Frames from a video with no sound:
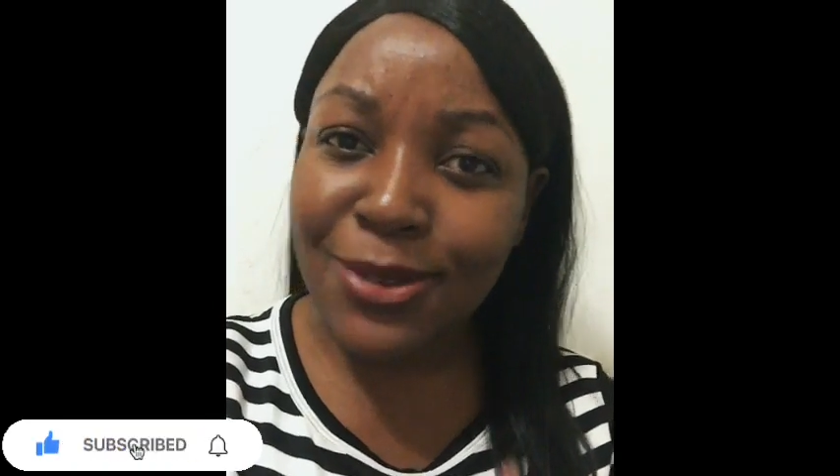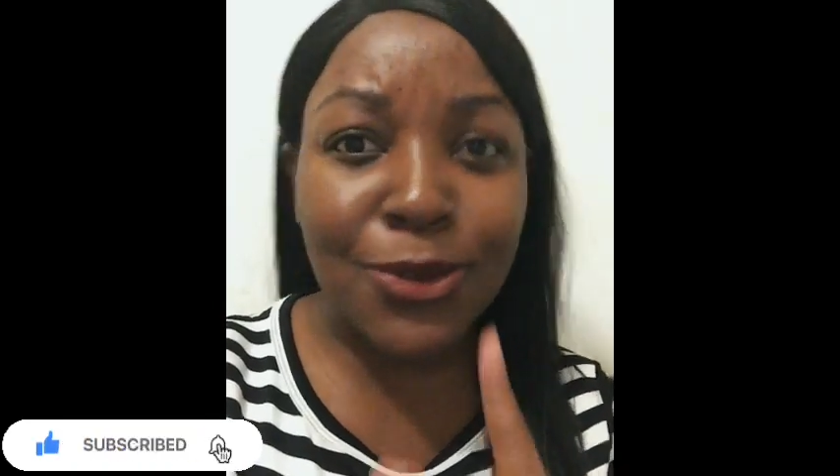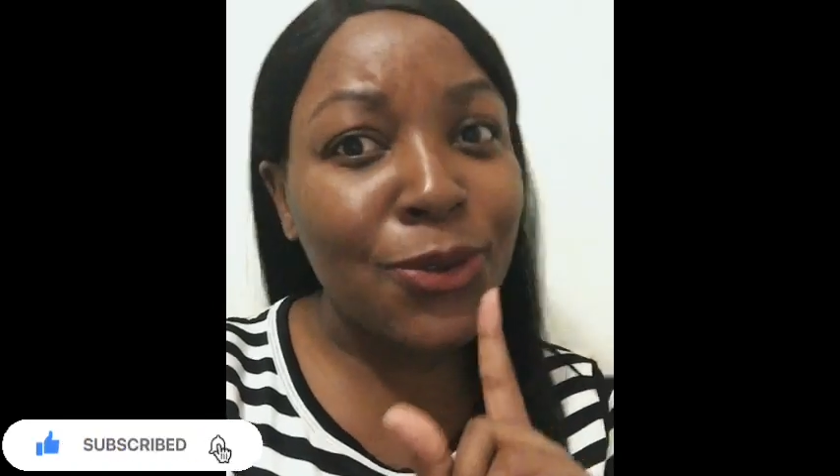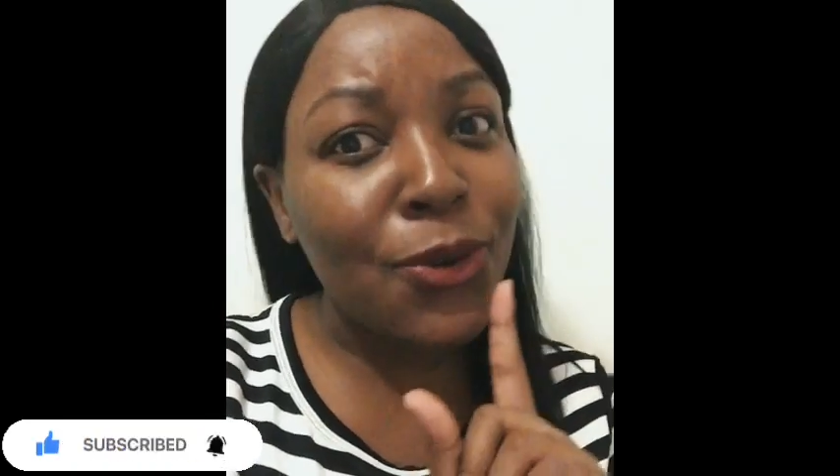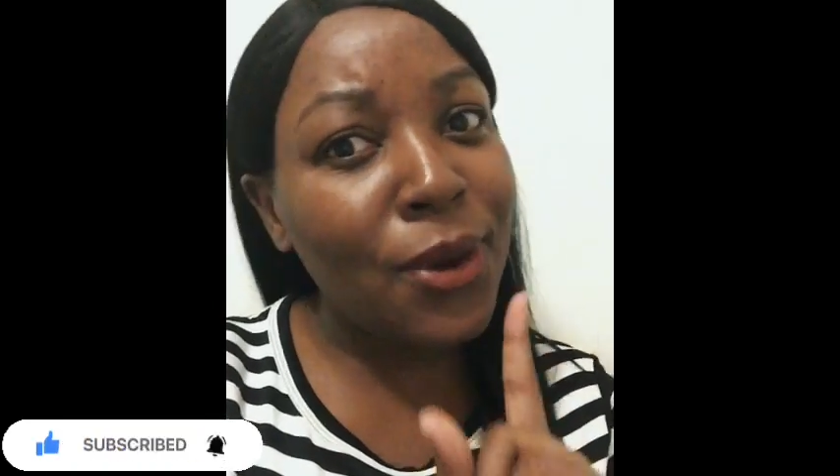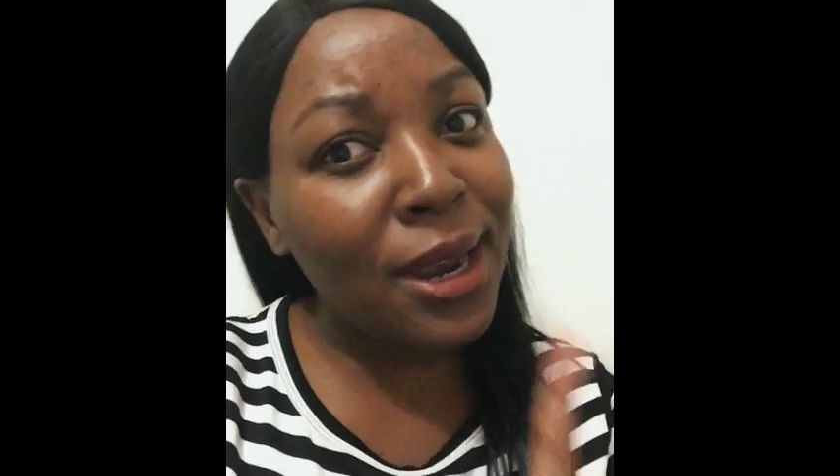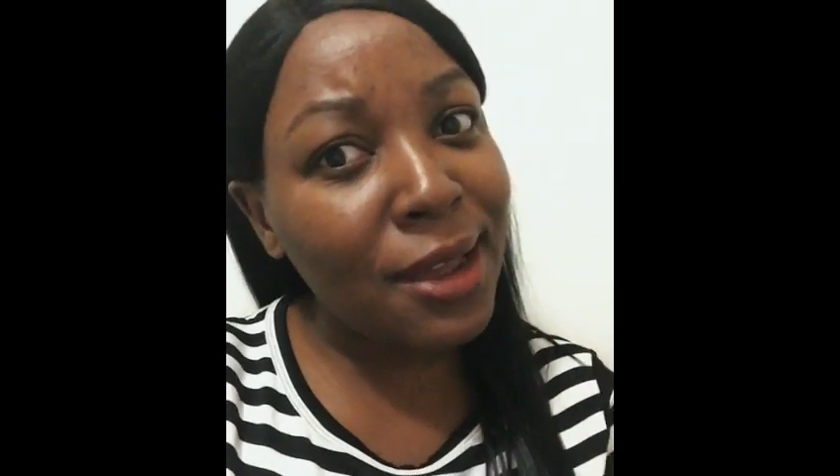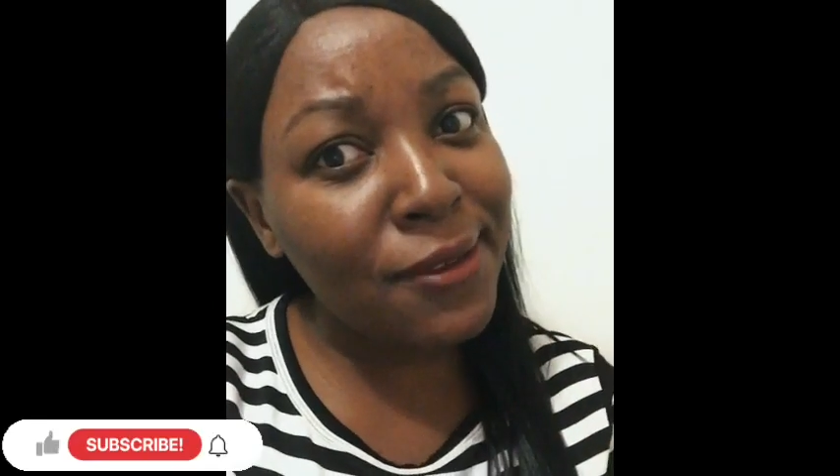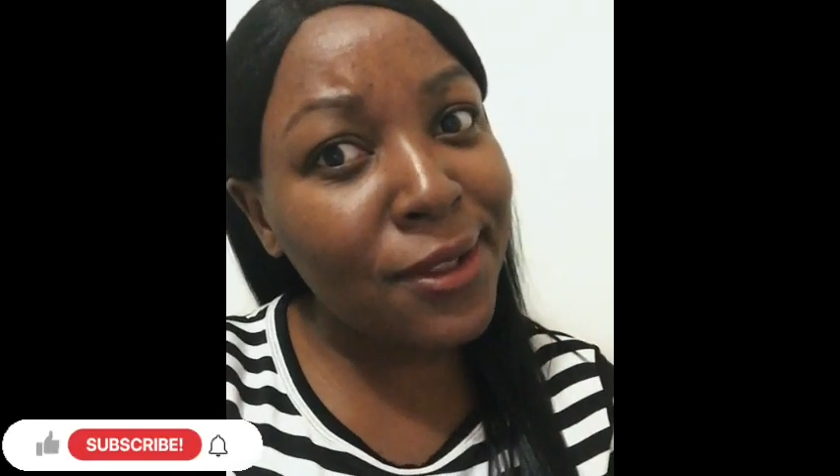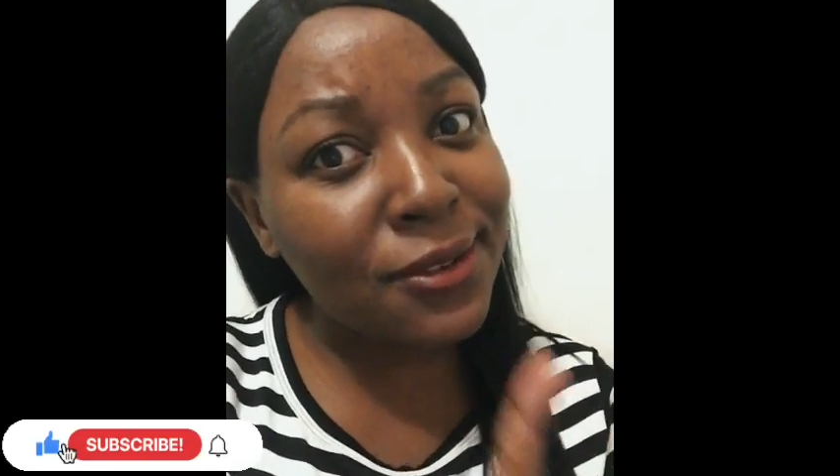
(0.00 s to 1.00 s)
to your
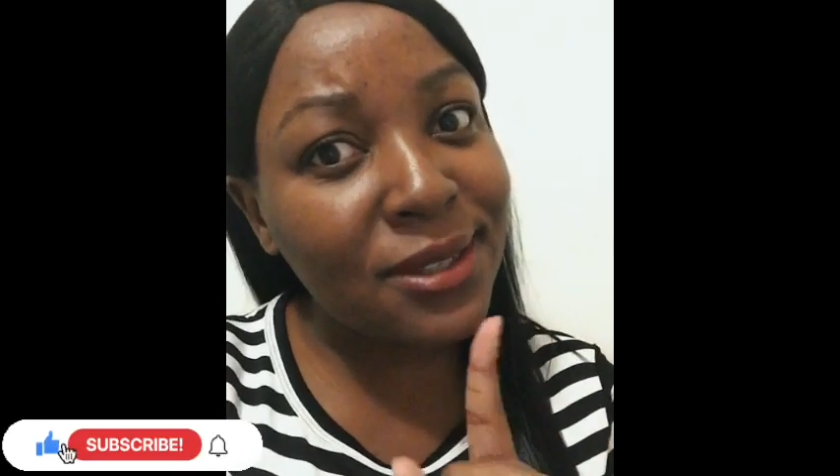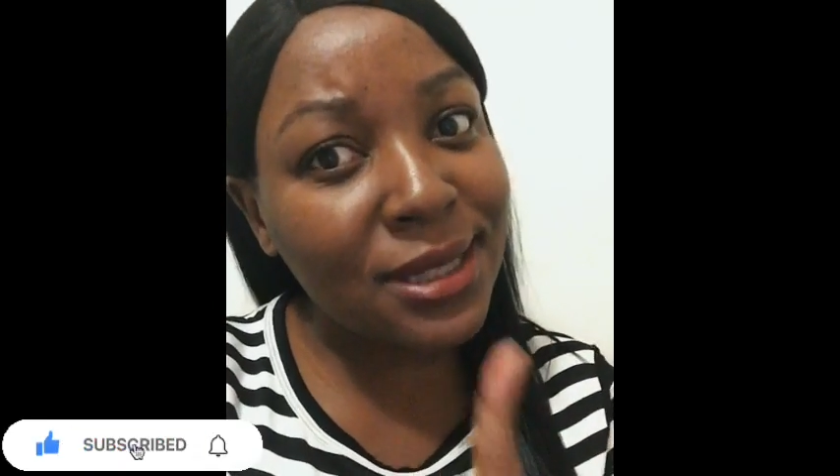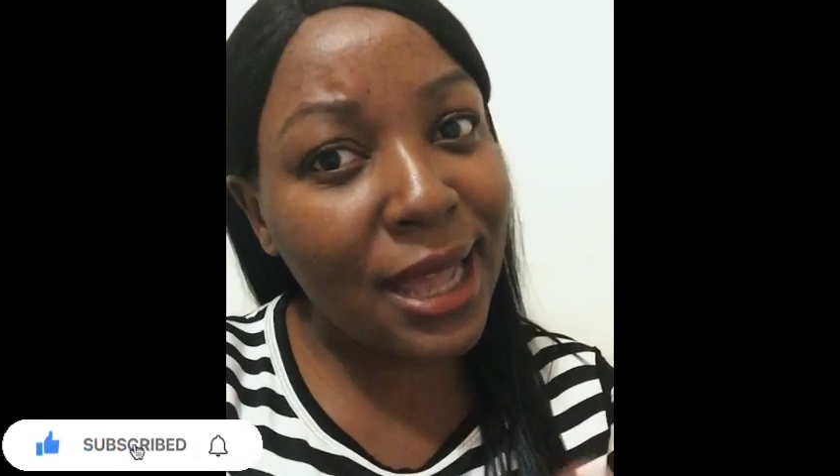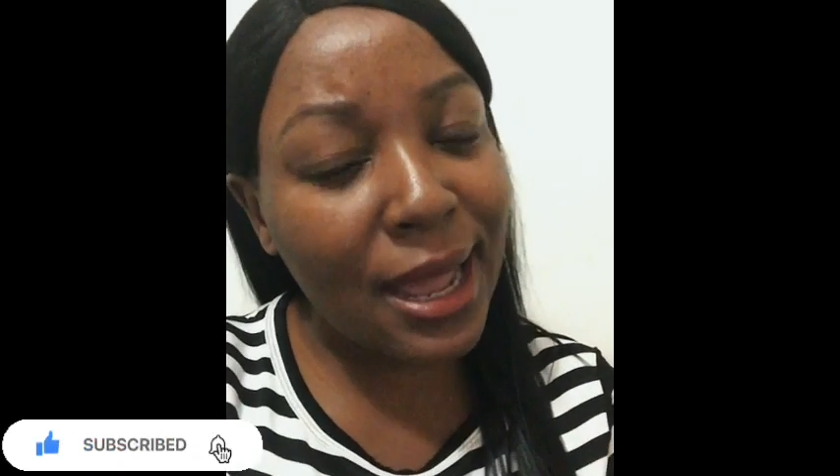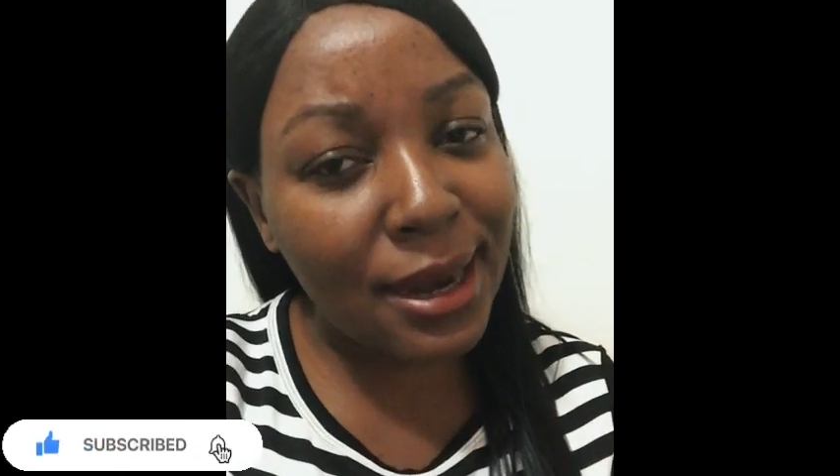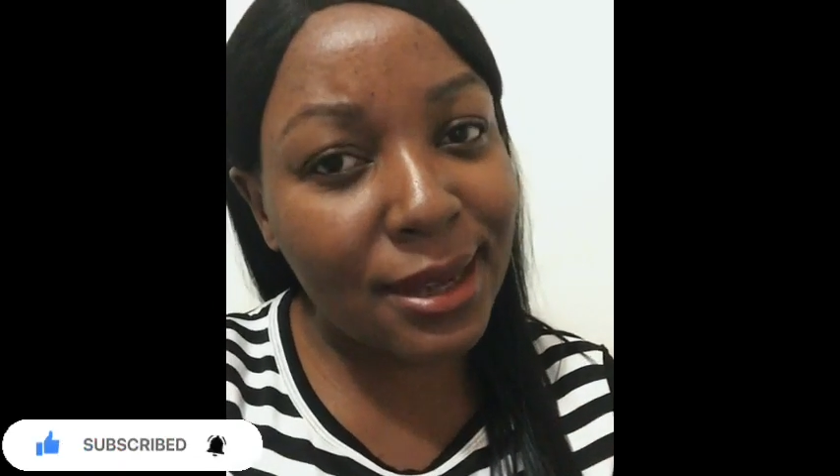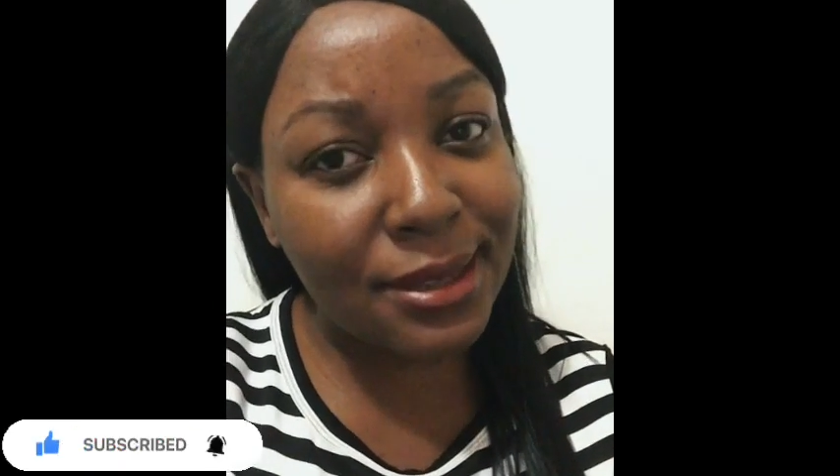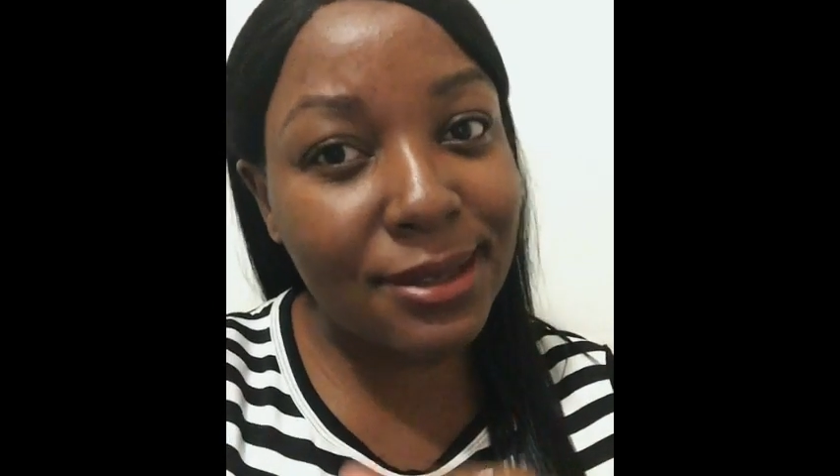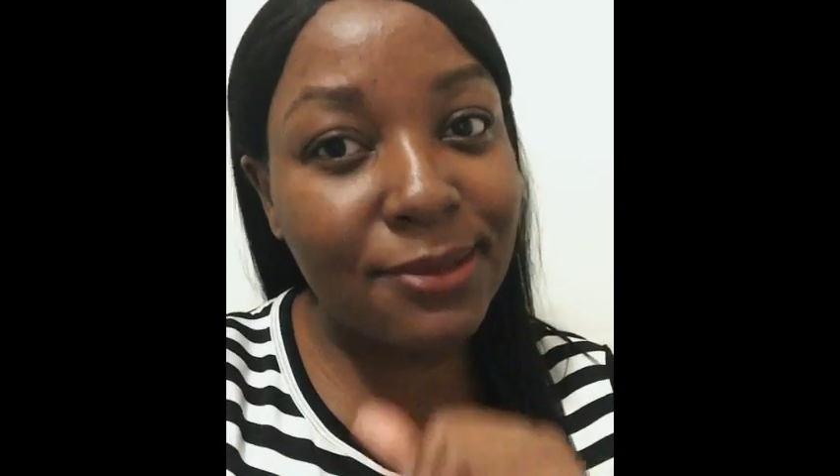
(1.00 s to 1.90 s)
level of standard.